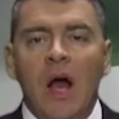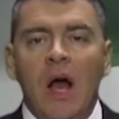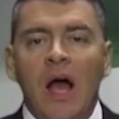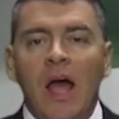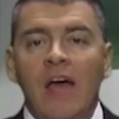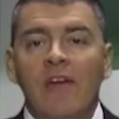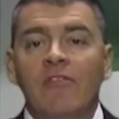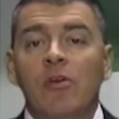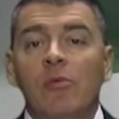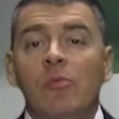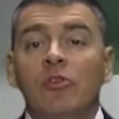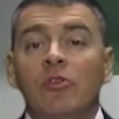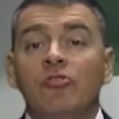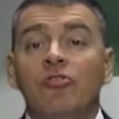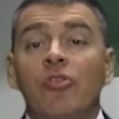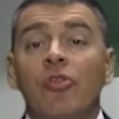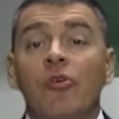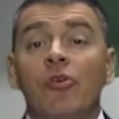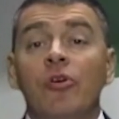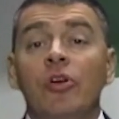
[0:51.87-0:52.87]
I have
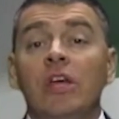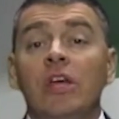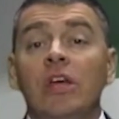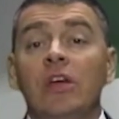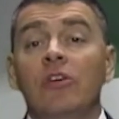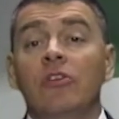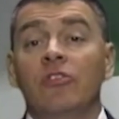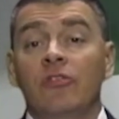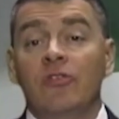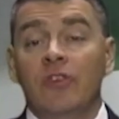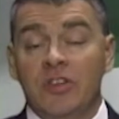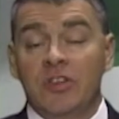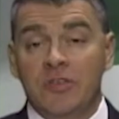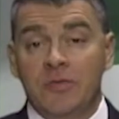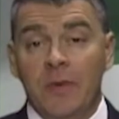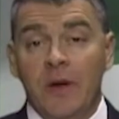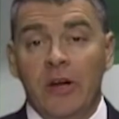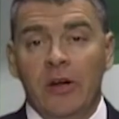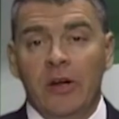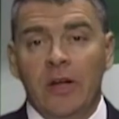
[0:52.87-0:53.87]
almost thirty years of
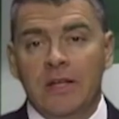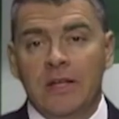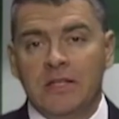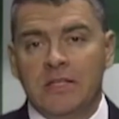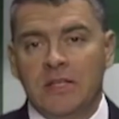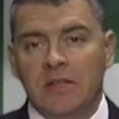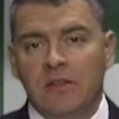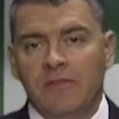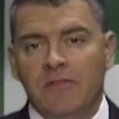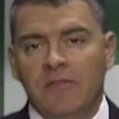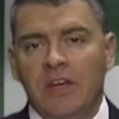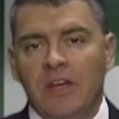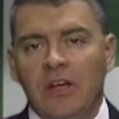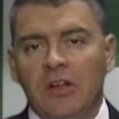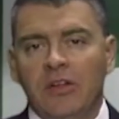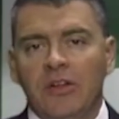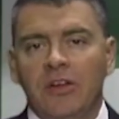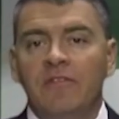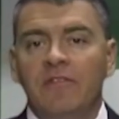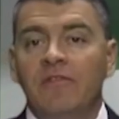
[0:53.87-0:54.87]
experience in the
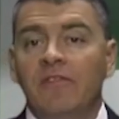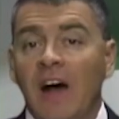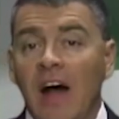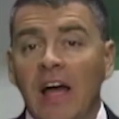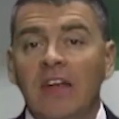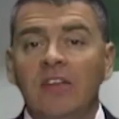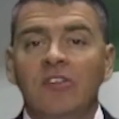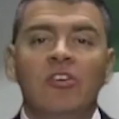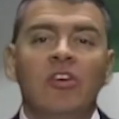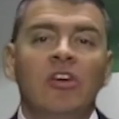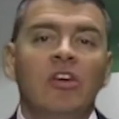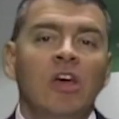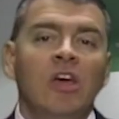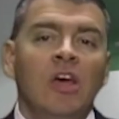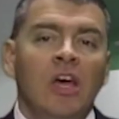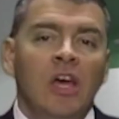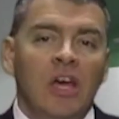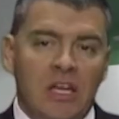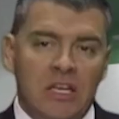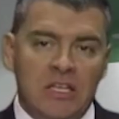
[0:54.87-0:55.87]
field advising
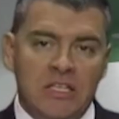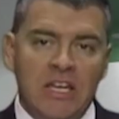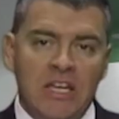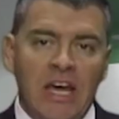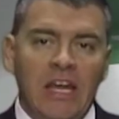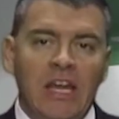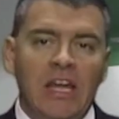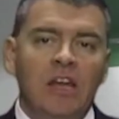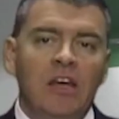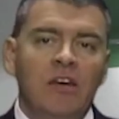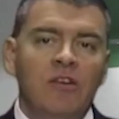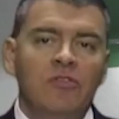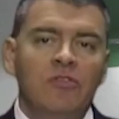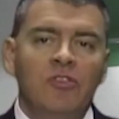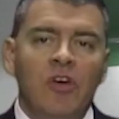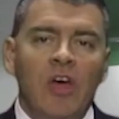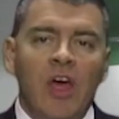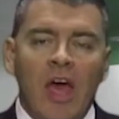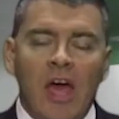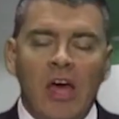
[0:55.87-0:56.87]

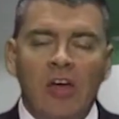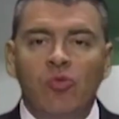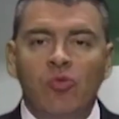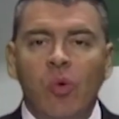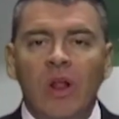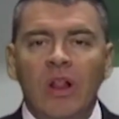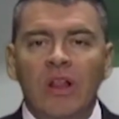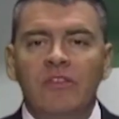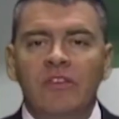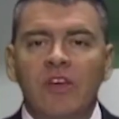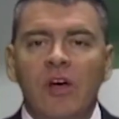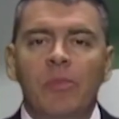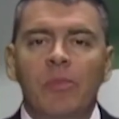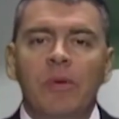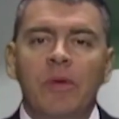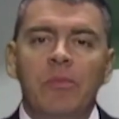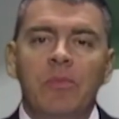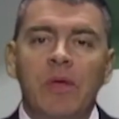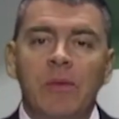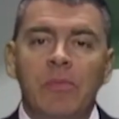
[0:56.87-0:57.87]
executives as well as
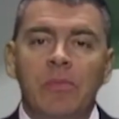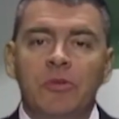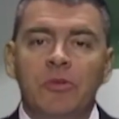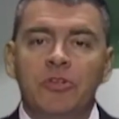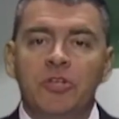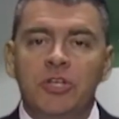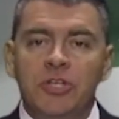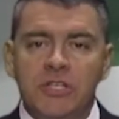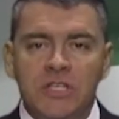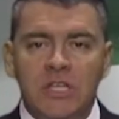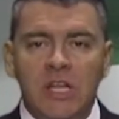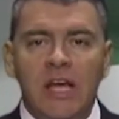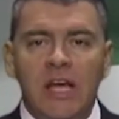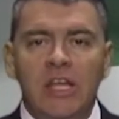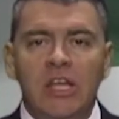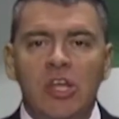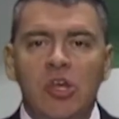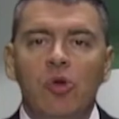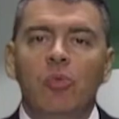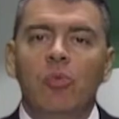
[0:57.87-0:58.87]
helping people just
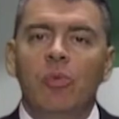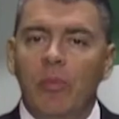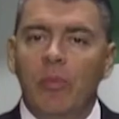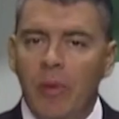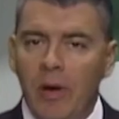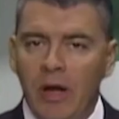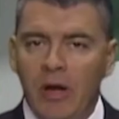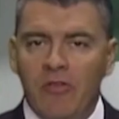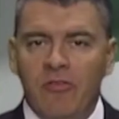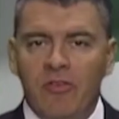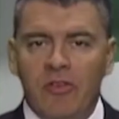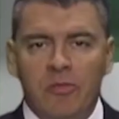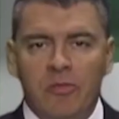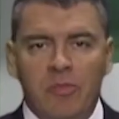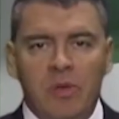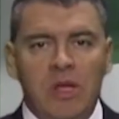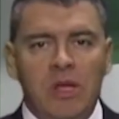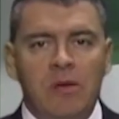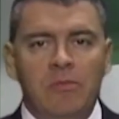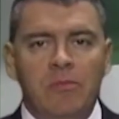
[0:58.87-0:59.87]
like you prepare for the
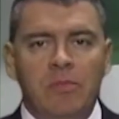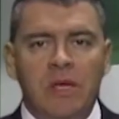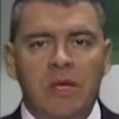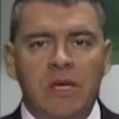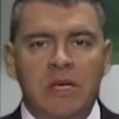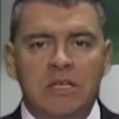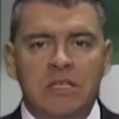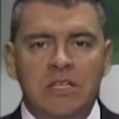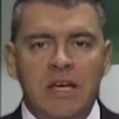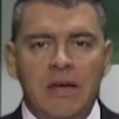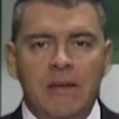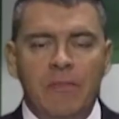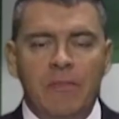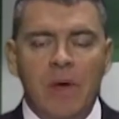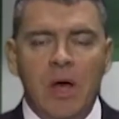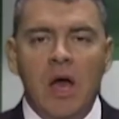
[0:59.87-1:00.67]
P M P exam.